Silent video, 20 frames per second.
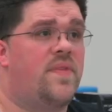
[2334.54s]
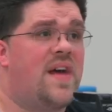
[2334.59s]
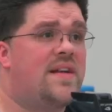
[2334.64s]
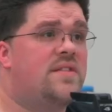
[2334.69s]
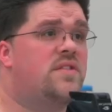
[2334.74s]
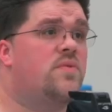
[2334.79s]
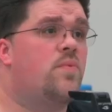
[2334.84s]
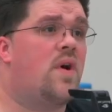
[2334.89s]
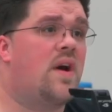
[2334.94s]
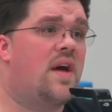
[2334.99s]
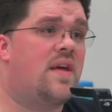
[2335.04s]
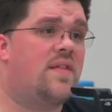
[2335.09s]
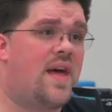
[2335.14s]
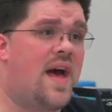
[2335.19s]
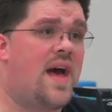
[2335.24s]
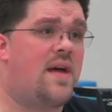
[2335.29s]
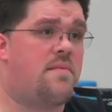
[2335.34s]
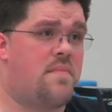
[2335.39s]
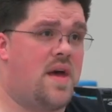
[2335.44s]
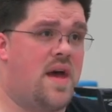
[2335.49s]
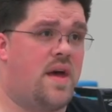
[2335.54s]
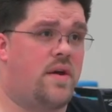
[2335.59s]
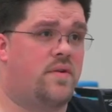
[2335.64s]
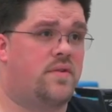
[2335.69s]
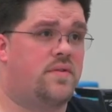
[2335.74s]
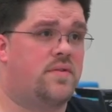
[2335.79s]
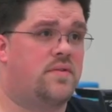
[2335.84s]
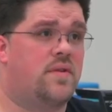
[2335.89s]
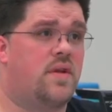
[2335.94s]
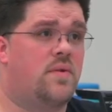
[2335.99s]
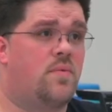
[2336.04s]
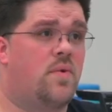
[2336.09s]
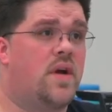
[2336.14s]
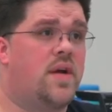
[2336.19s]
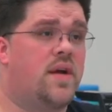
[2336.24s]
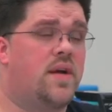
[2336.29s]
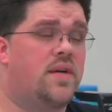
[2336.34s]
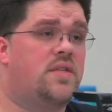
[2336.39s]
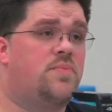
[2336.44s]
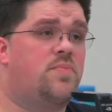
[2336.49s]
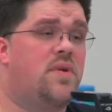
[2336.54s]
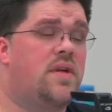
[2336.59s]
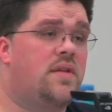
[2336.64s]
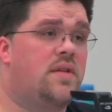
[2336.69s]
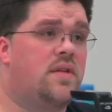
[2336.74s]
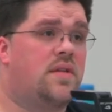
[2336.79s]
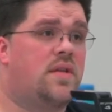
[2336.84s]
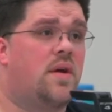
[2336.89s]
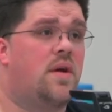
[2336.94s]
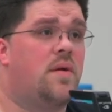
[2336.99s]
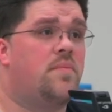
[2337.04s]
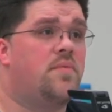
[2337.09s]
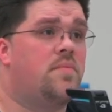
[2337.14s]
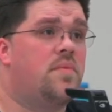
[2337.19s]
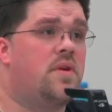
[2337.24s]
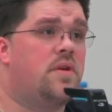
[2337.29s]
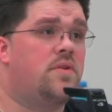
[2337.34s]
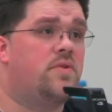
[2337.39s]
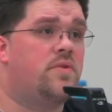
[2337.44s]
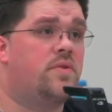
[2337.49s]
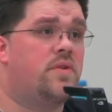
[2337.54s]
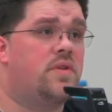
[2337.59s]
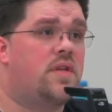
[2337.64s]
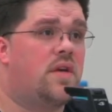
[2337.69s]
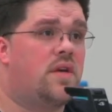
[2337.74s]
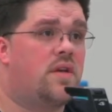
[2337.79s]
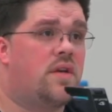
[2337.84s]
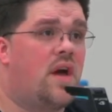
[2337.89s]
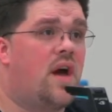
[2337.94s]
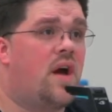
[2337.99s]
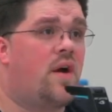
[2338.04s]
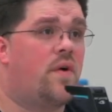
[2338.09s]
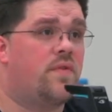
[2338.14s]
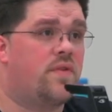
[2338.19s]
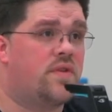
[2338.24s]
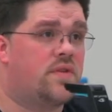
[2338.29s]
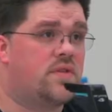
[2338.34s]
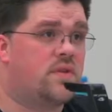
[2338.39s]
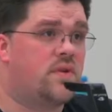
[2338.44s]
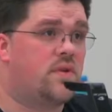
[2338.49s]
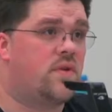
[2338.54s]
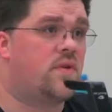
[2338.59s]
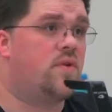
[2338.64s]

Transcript: That's why that matters, and why I spend the time to make sure to tell you how this